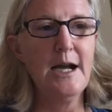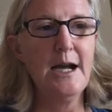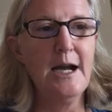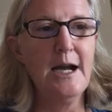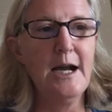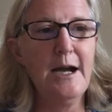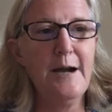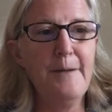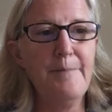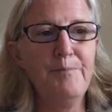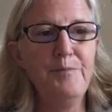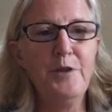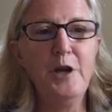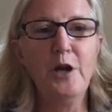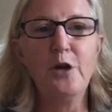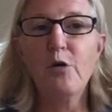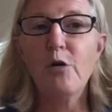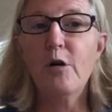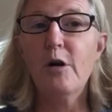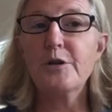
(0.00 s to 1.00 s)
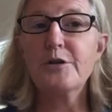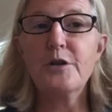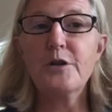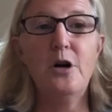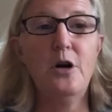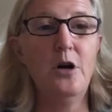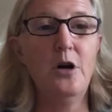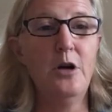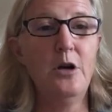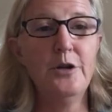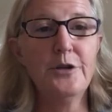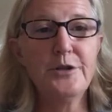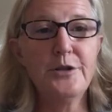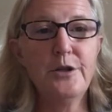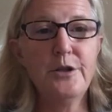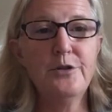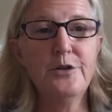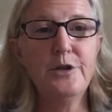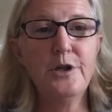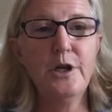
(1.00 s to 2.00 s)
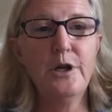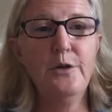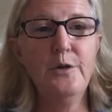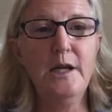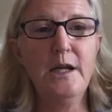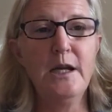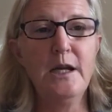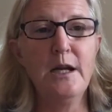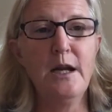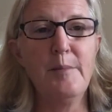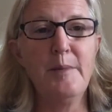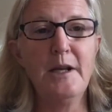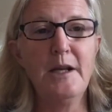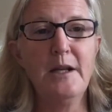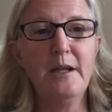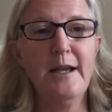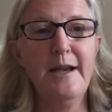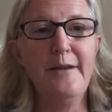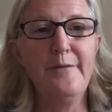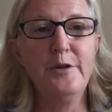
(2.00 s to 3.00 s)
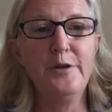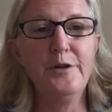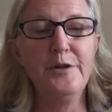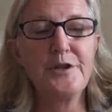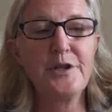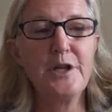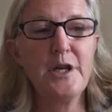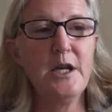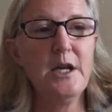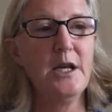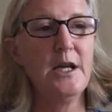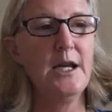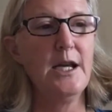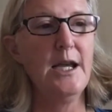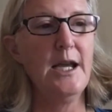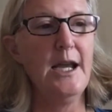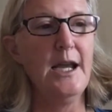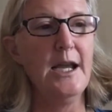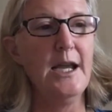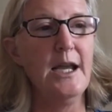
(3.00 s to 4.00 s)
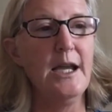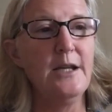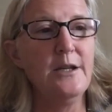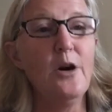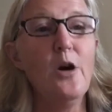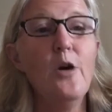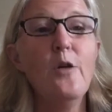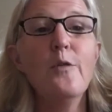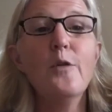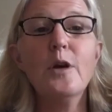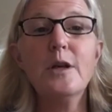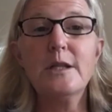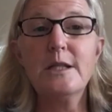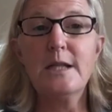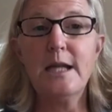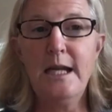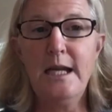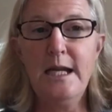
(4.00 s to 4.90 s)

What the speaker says: across all socioeconomic levels, and over a